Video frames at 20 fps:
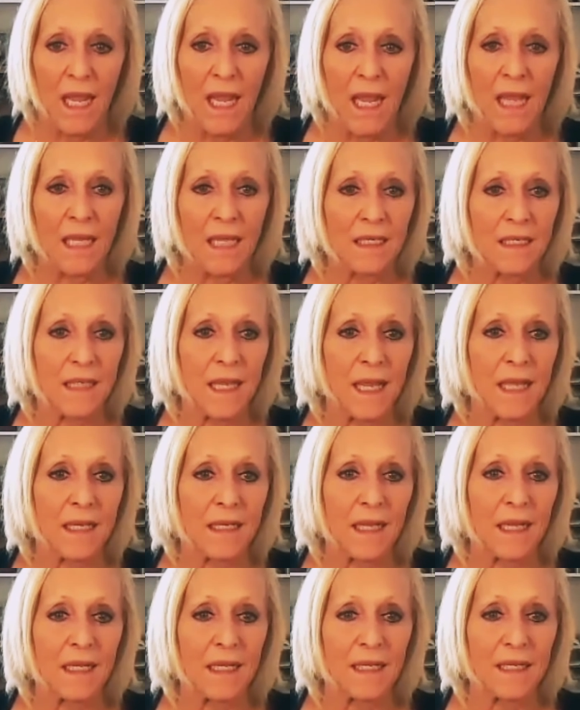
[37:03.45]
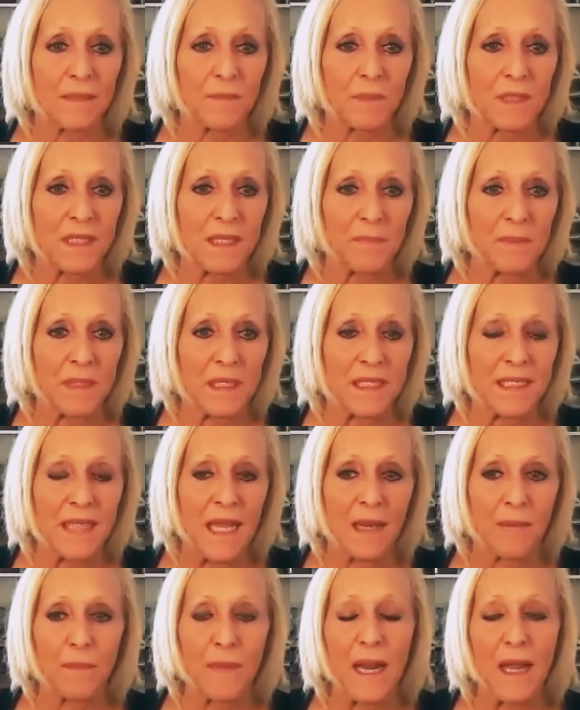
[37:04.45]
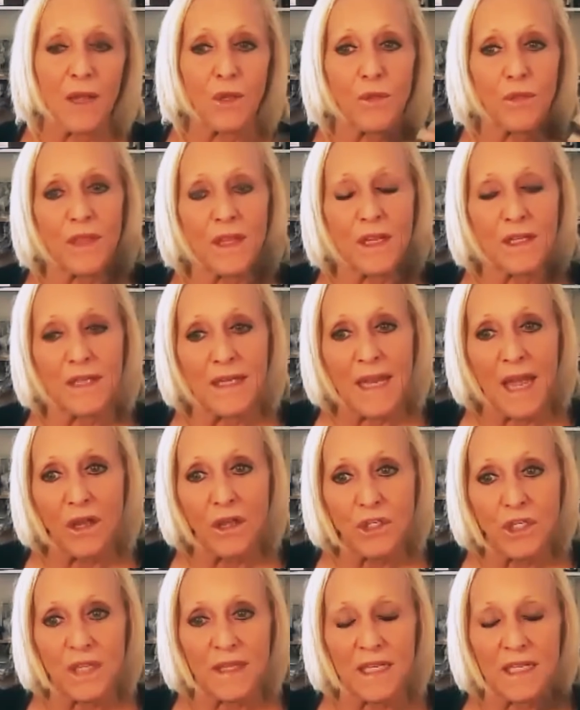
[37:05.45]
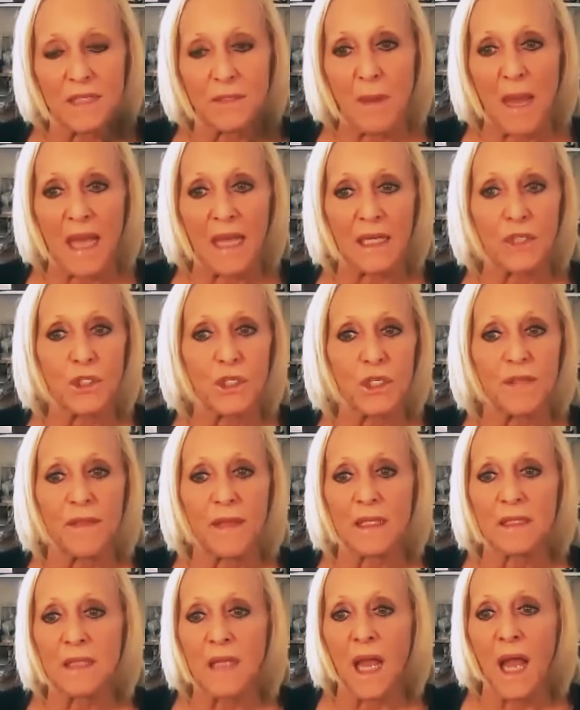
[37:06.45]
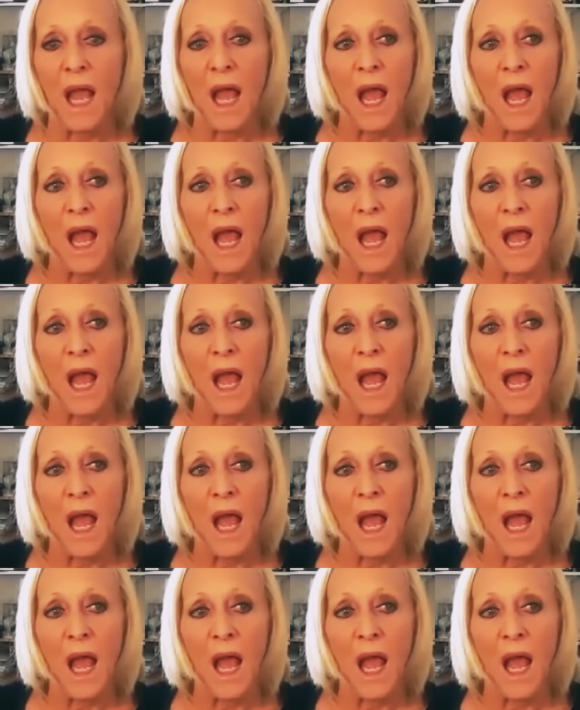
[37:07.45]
and, and, and let him sleep in a tent but I, now she thinks back and she thinks